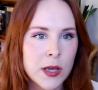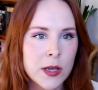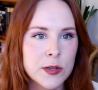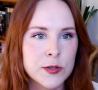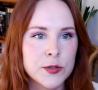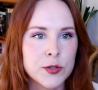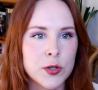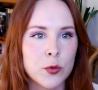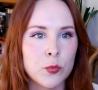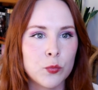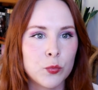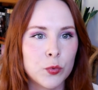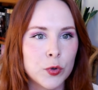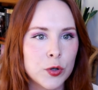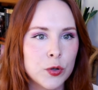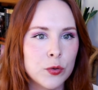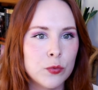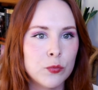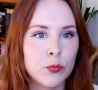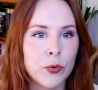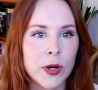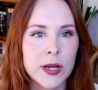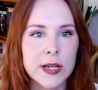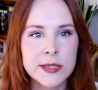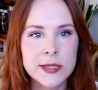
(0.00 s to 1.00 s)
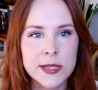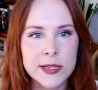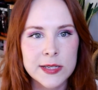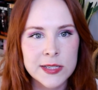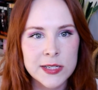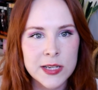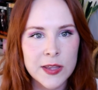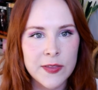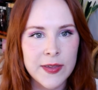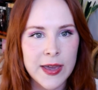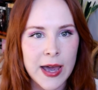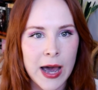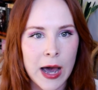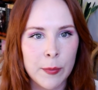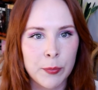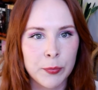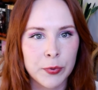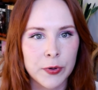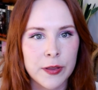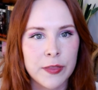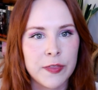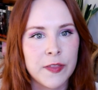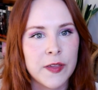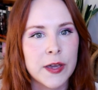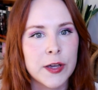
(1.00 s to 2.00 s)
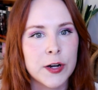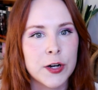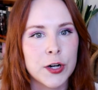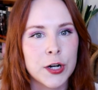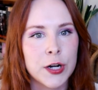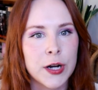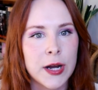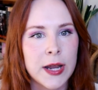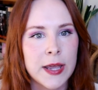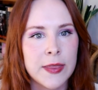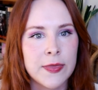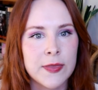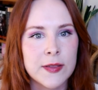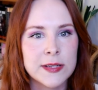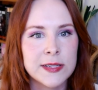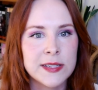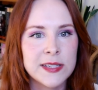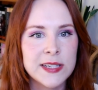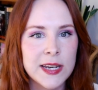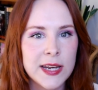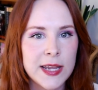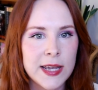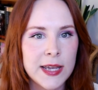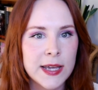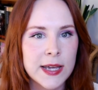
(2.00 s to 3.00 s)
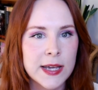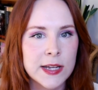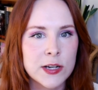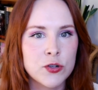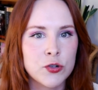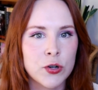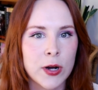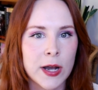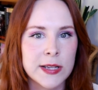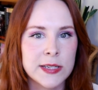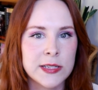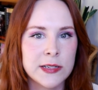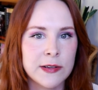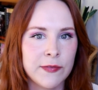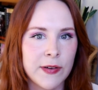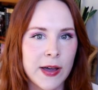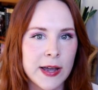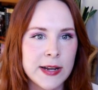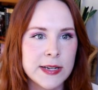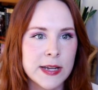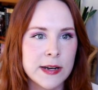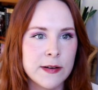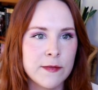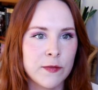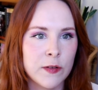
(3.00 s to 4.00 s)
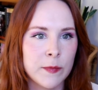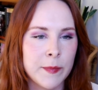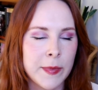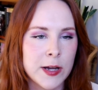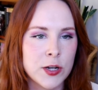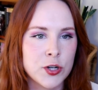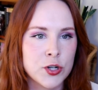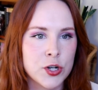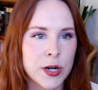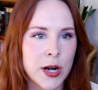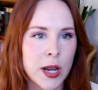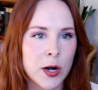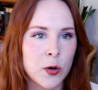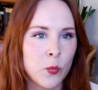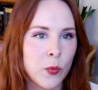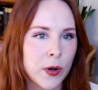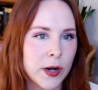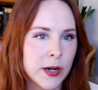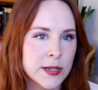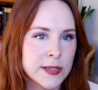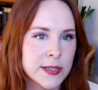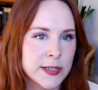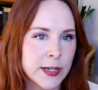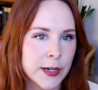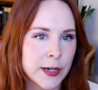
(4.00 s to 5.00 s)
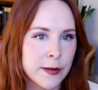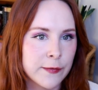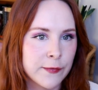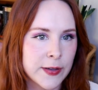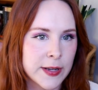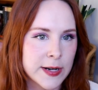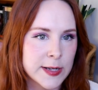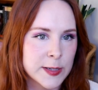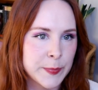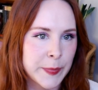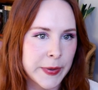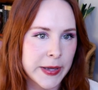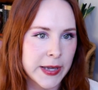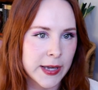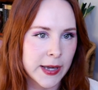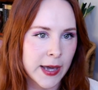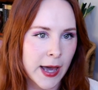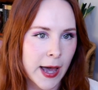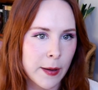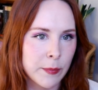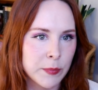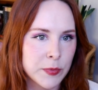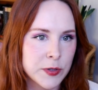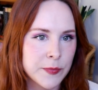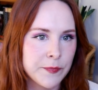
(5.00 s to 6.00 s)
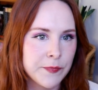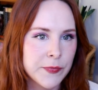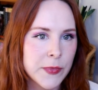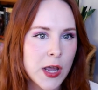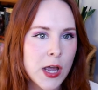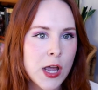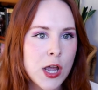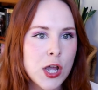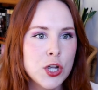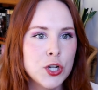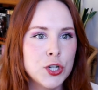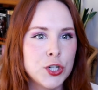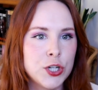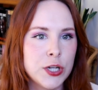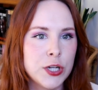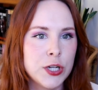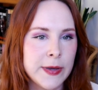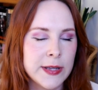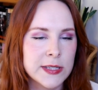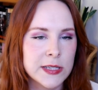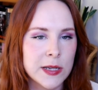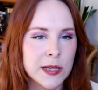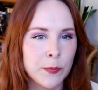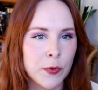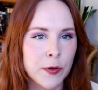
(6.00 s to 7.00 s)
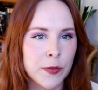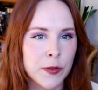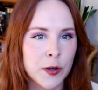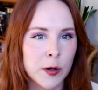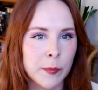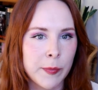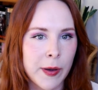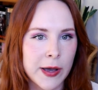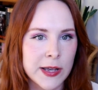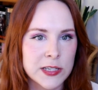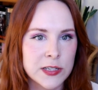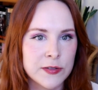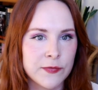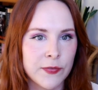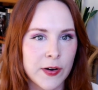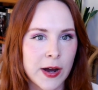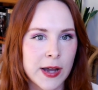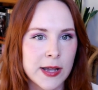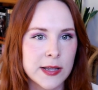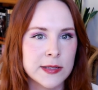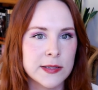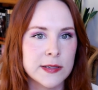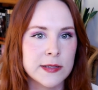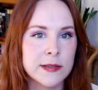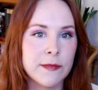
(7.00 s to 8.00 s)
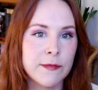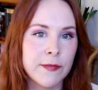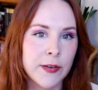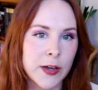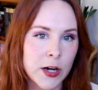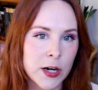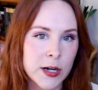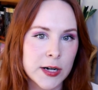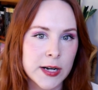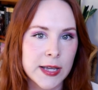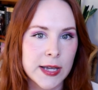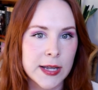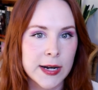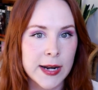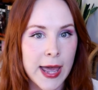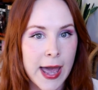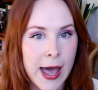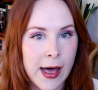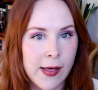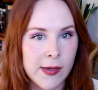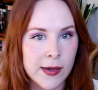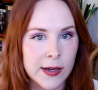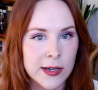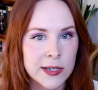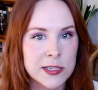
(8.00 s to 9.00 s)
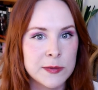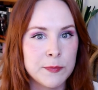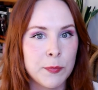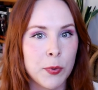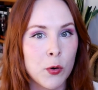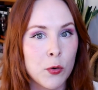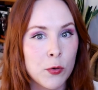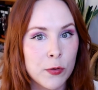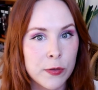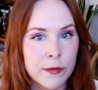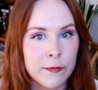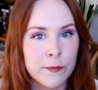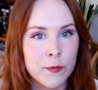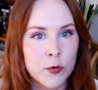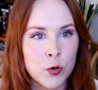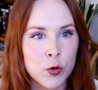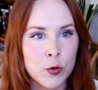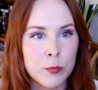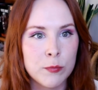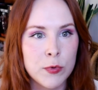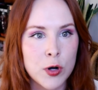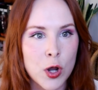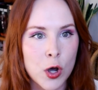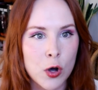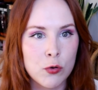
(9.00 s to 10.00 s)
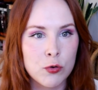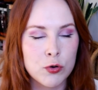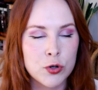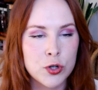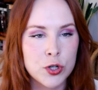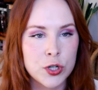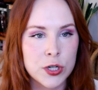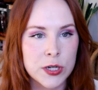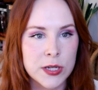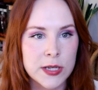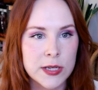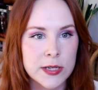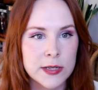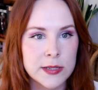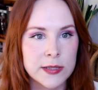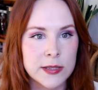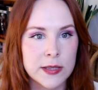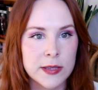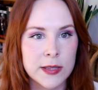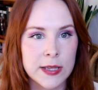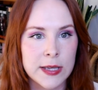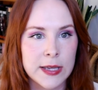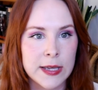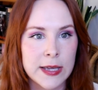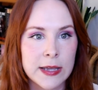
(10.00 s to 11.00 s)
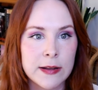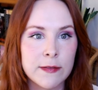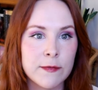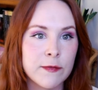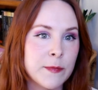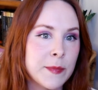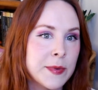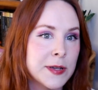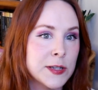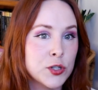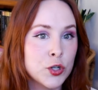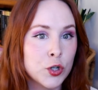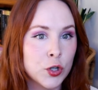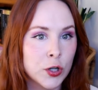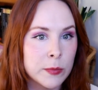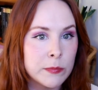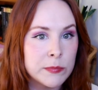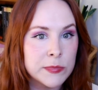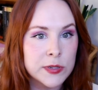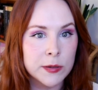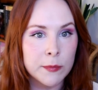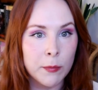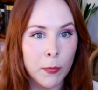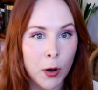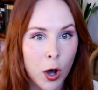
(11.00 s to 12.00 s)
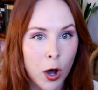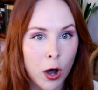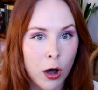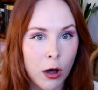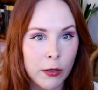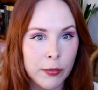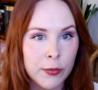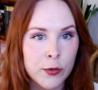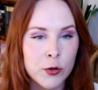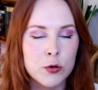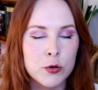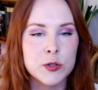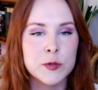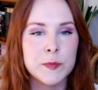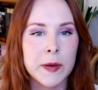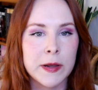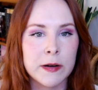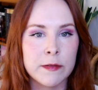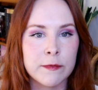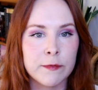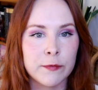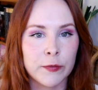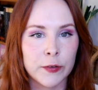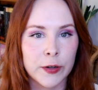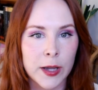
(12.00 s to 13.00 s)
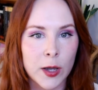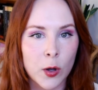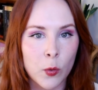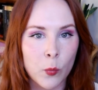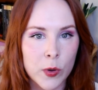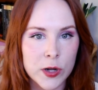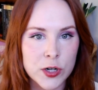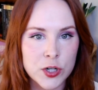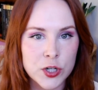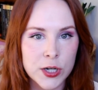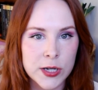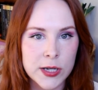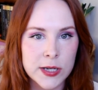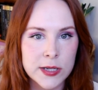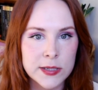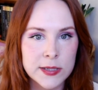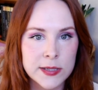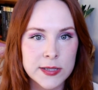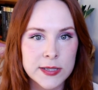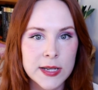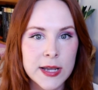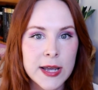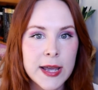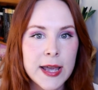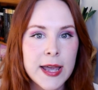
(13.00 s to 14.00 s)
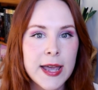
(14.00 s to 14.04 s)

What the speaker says: So Rune races to the opera theater in the city and tries to find information on where Seraphine is being kept. She meets up with her best friends, Verity and Alex, both of whom know she's the infamous Crimson Moth who's been freeing witches,